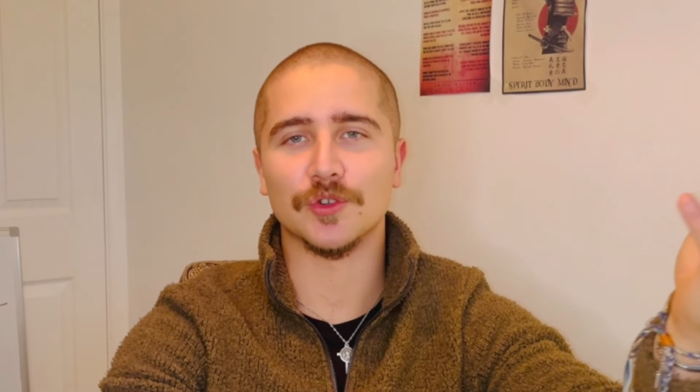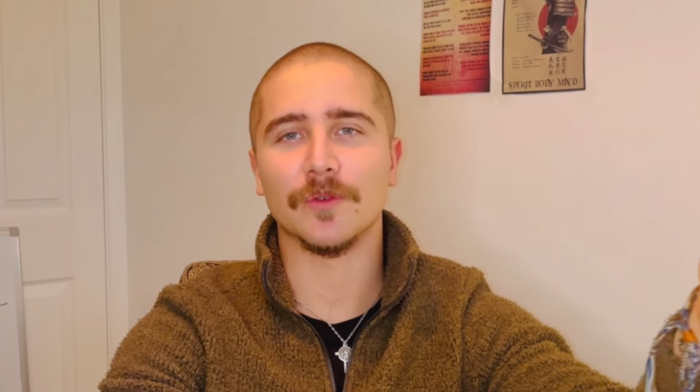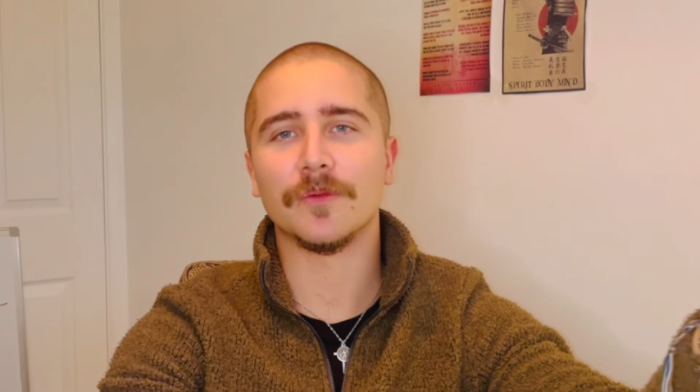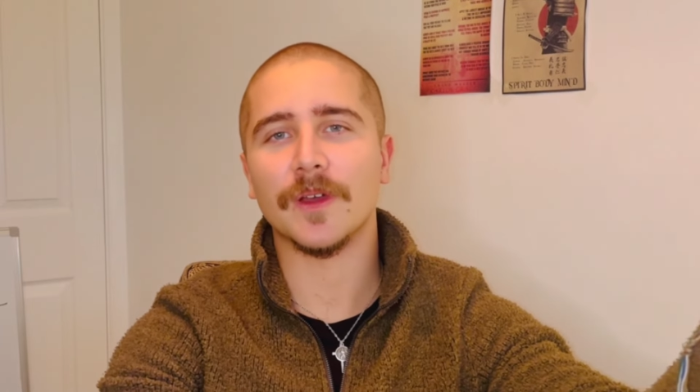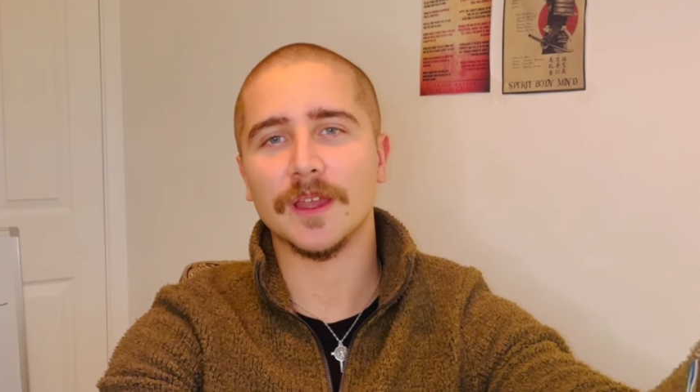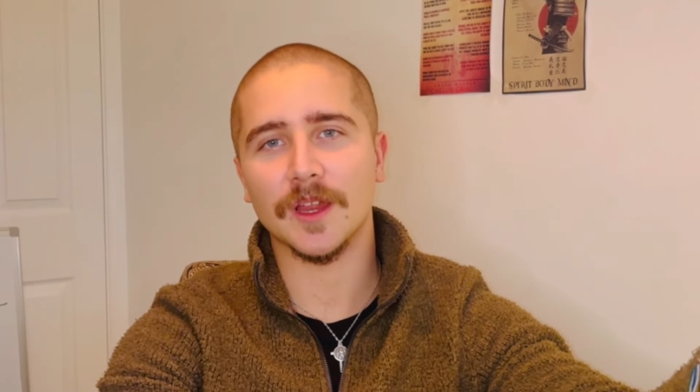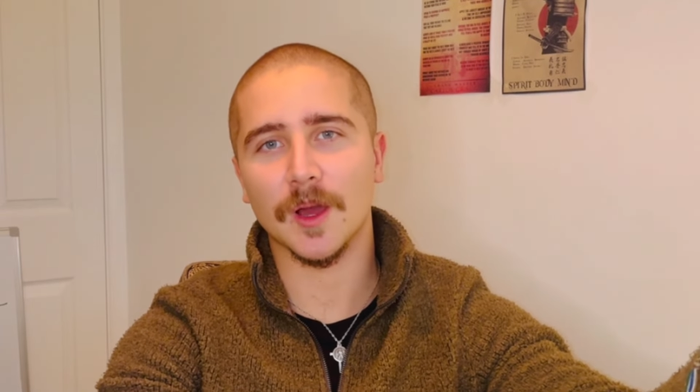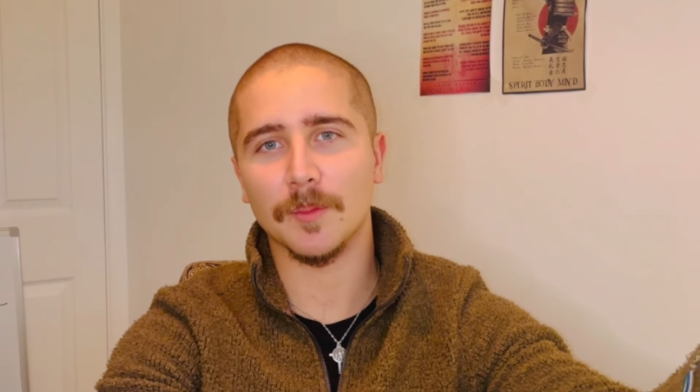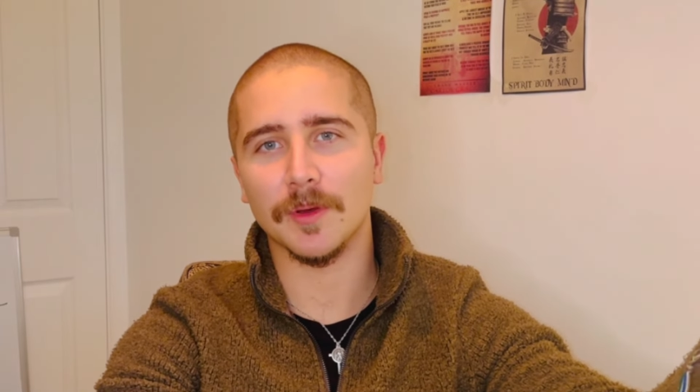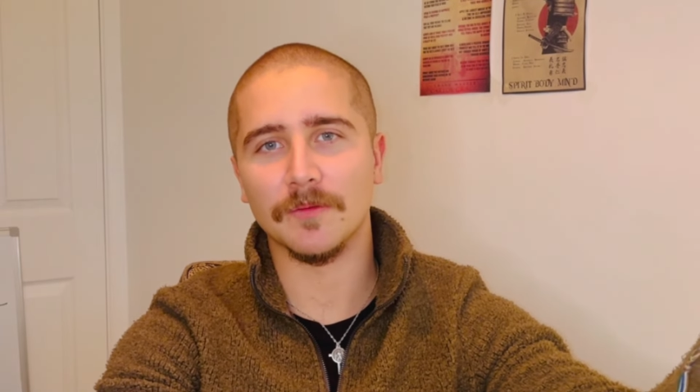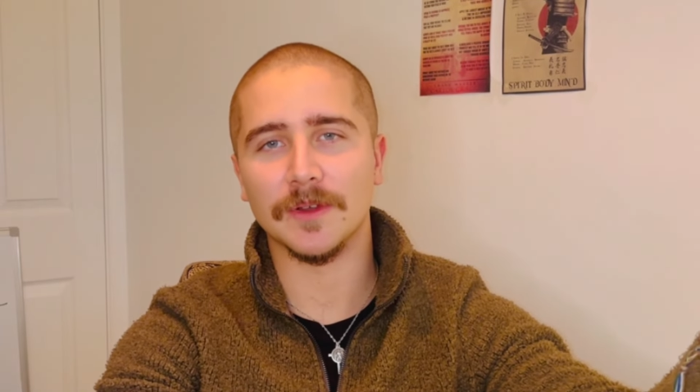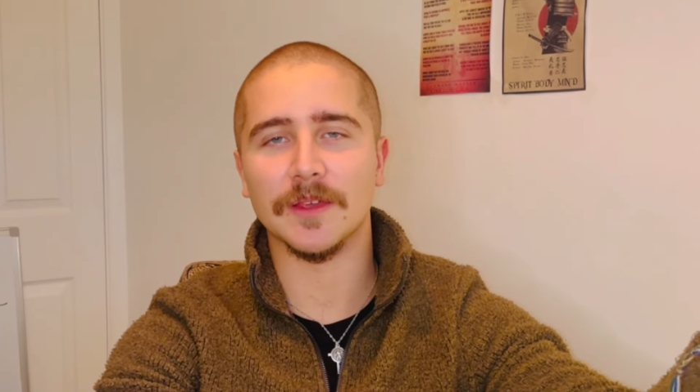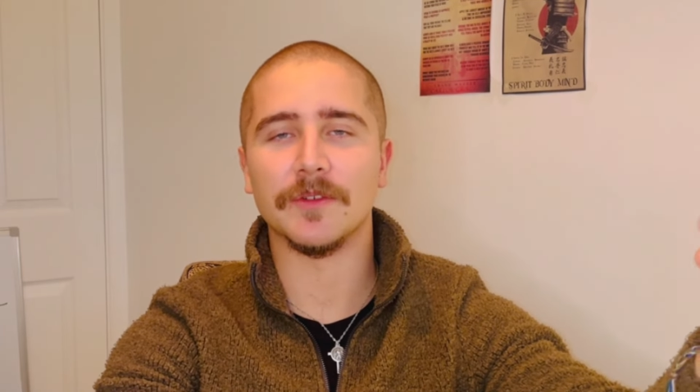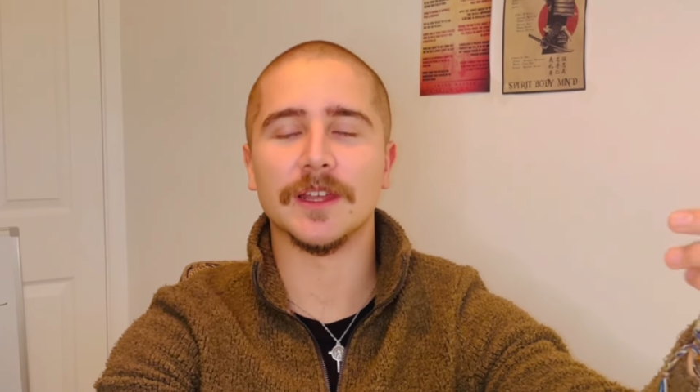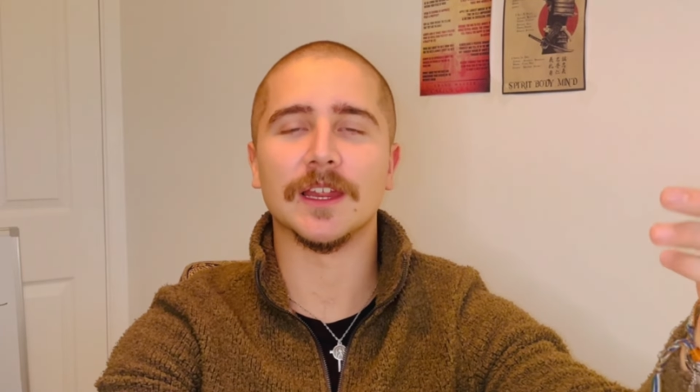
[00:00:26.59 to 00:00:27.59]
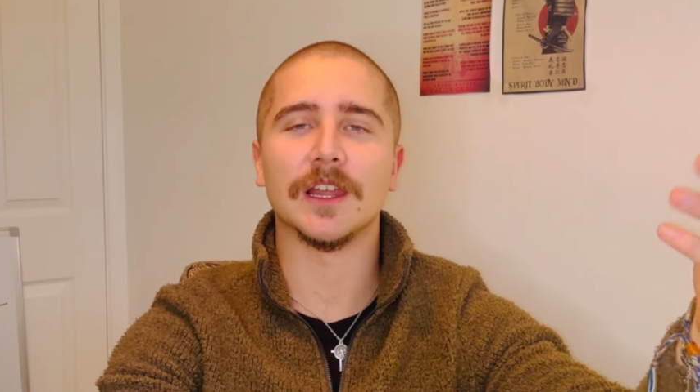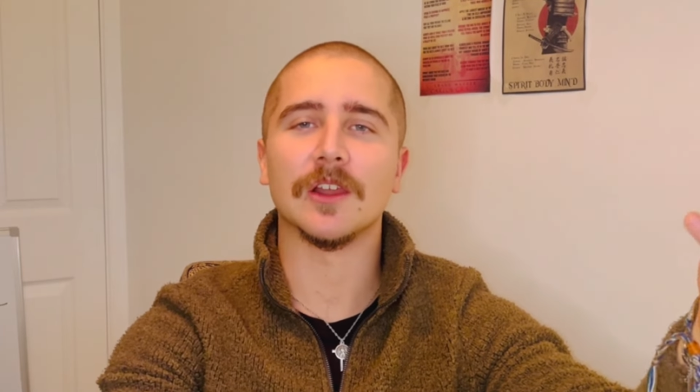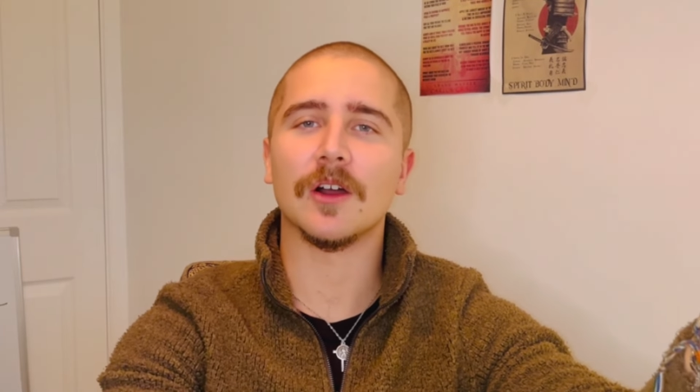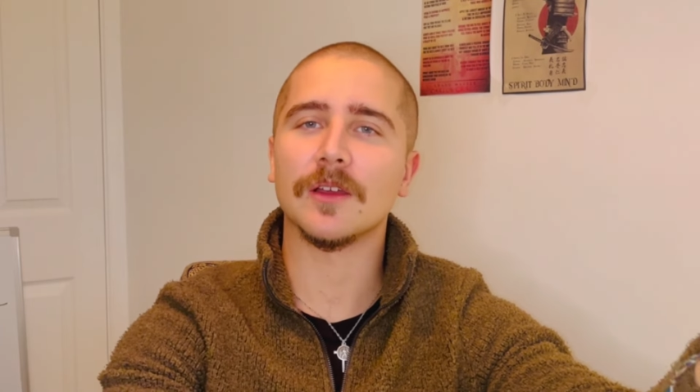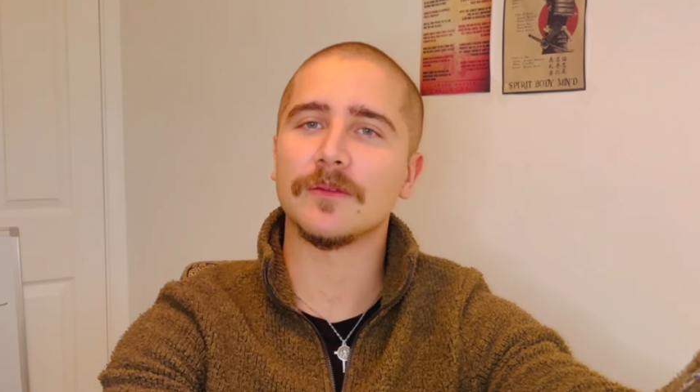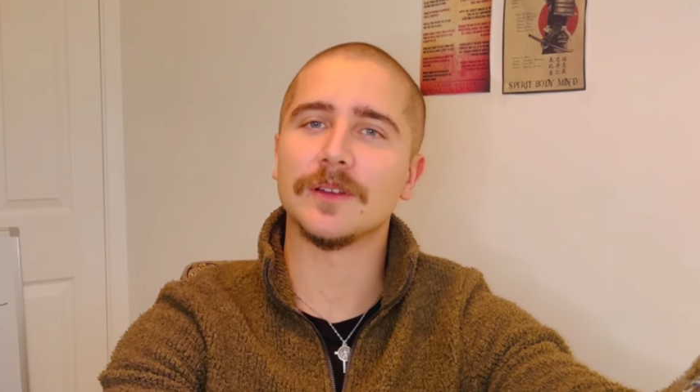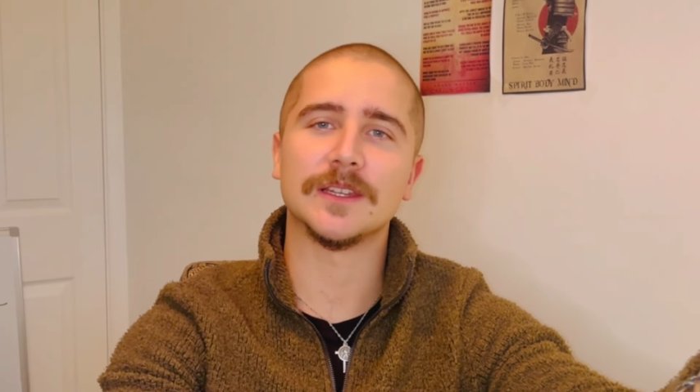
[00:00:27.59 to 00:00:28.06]
you're fed up of living a
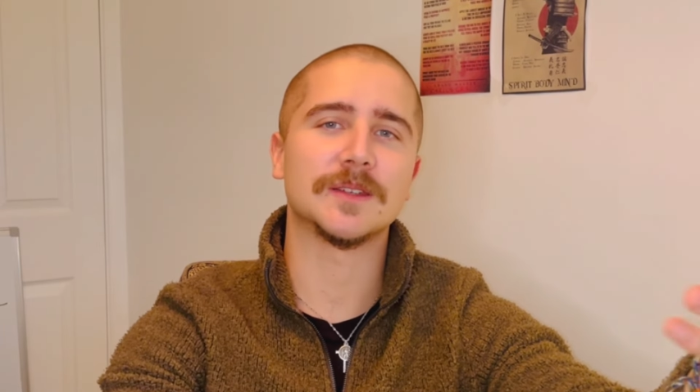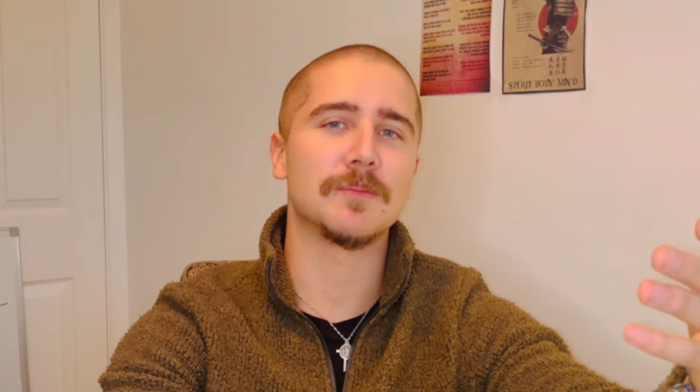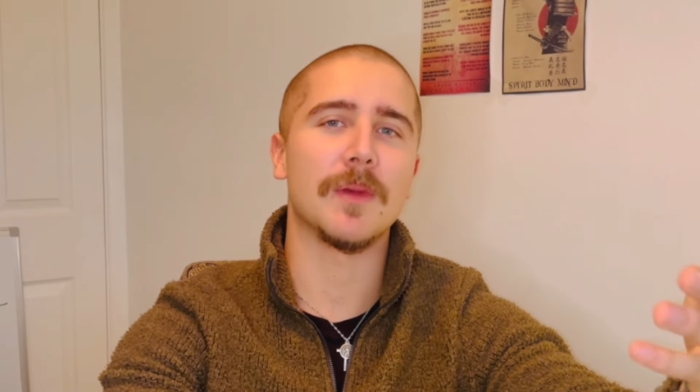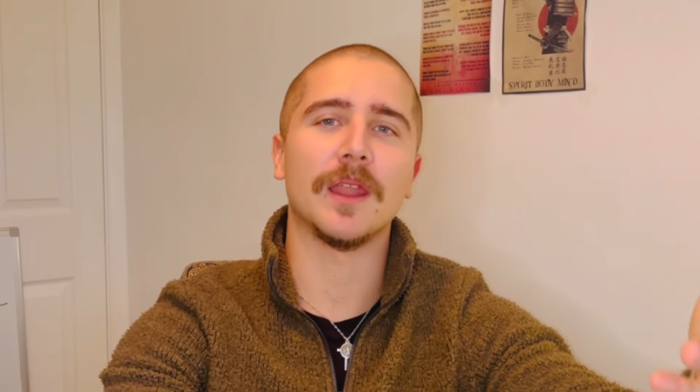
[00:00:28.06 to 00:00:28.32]
lifeless,